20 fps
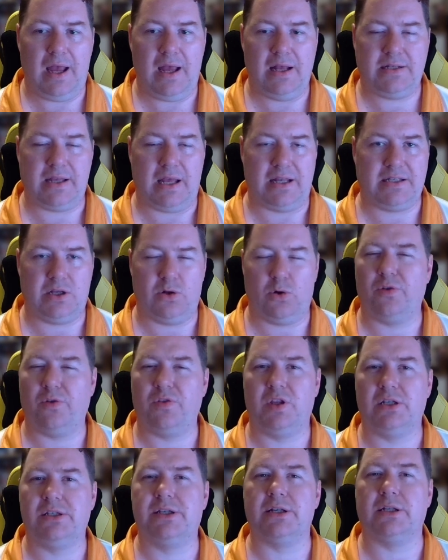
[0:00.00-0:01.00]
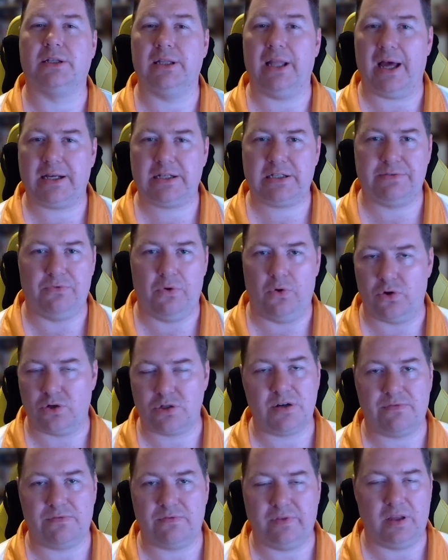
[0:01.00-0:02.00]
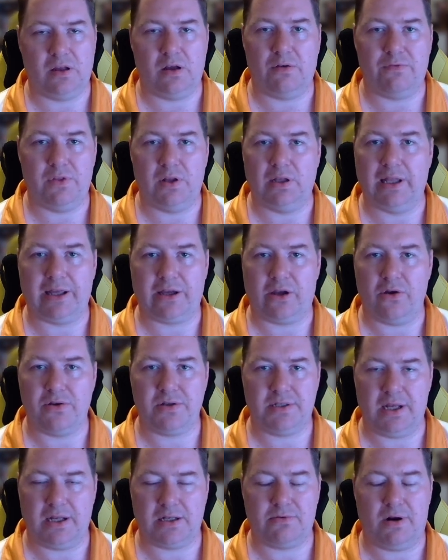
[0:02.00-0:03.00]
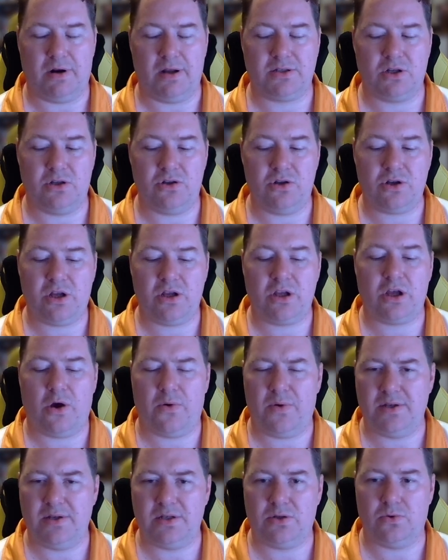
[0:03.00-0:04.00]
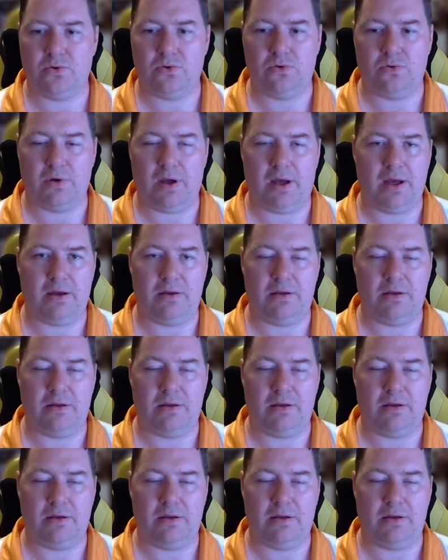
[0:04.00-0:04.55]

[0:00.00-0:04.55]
it's sort of the deluxe version of the Lego sets, right? So you can go into,